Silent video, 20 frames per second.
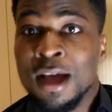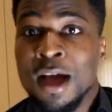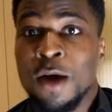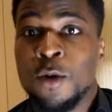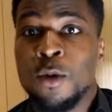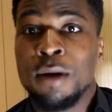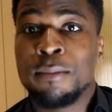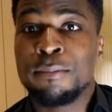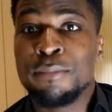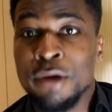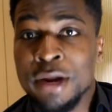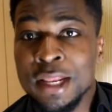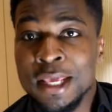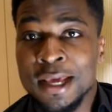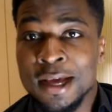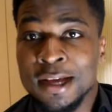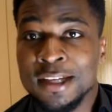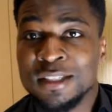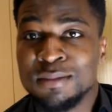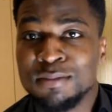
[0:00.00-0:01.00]
our
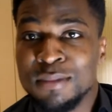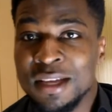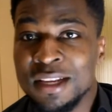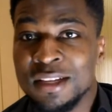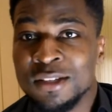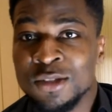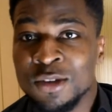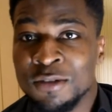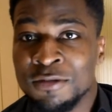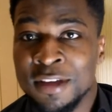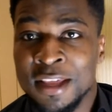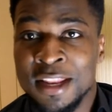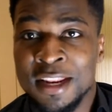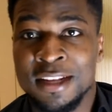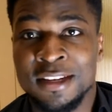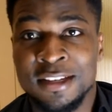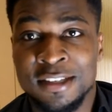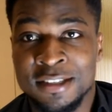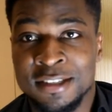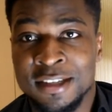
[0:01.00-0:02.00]
body has means of
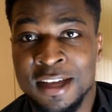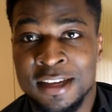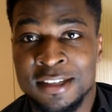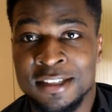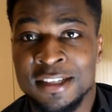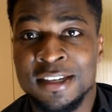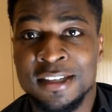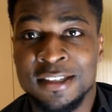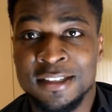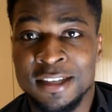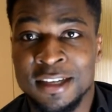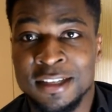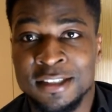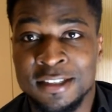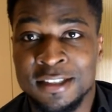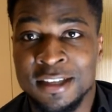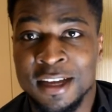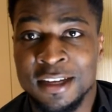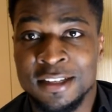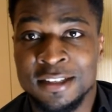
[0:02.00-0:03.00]
killing these guys, in the
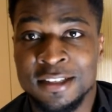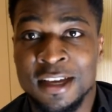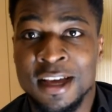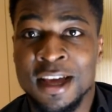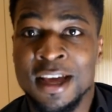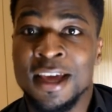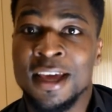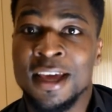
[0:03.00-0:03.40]
sense that